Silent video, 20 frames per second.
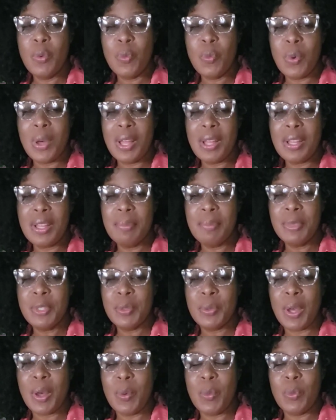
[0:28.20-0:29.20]
welcome
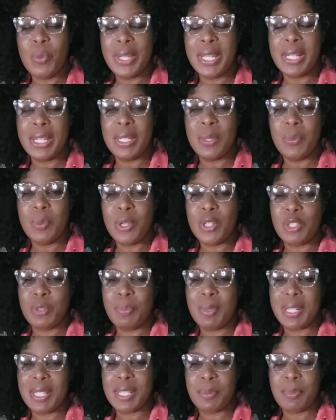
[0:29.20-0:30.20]
to our weekly
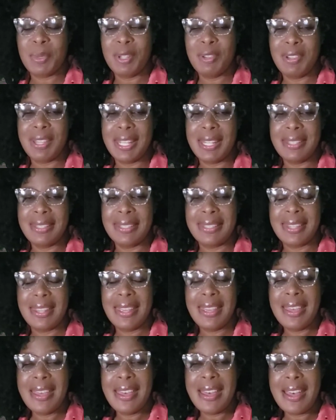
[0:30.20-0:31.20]
worship experience.
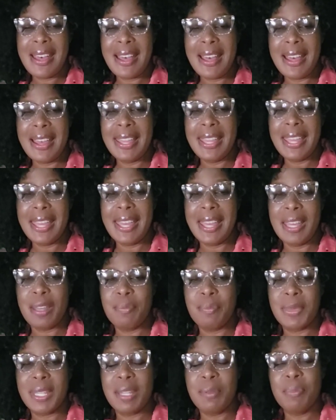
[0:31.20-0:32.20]
I
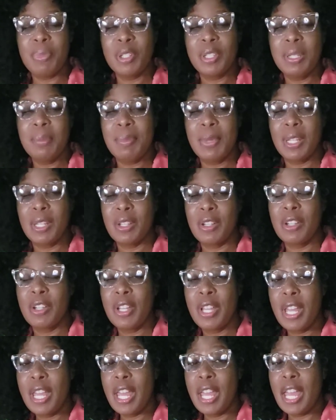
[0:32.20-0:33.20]
am Kimberly
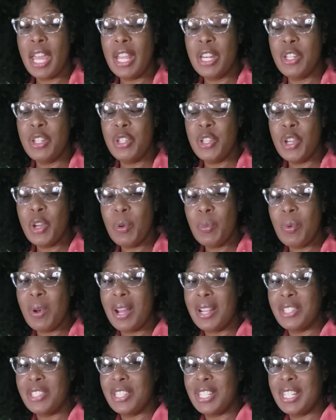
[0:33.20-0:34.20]
Miller, and you're
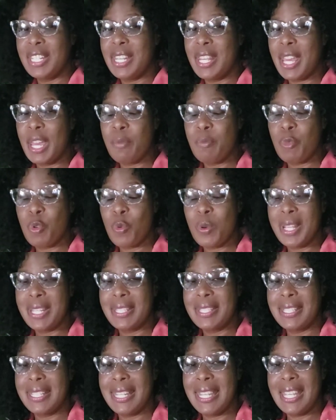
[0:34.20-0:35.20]
watching
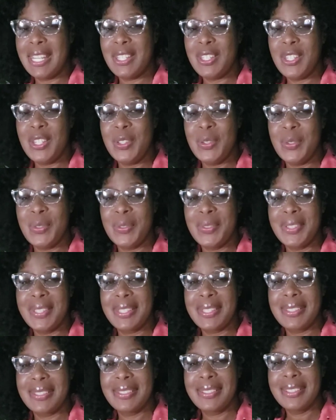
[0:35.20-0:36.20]
MOSDA
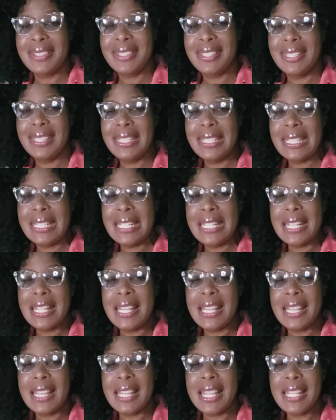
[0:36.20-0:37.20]
News.
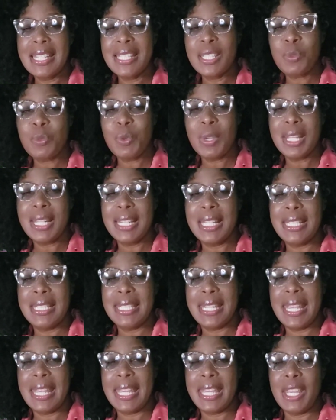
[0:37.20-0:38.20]
Let's quickly
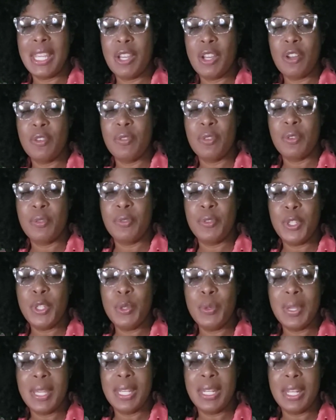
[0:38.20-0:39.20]
take care of a
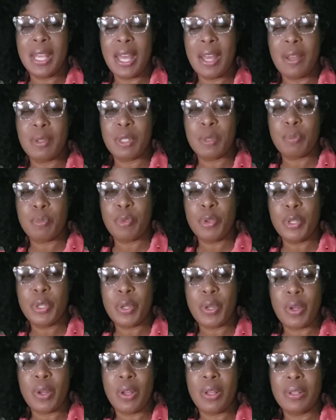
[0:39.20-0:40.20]
few in-house
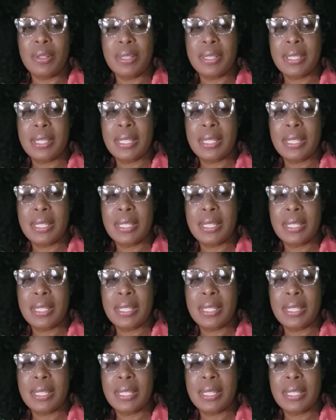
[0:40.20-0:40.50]
protocols.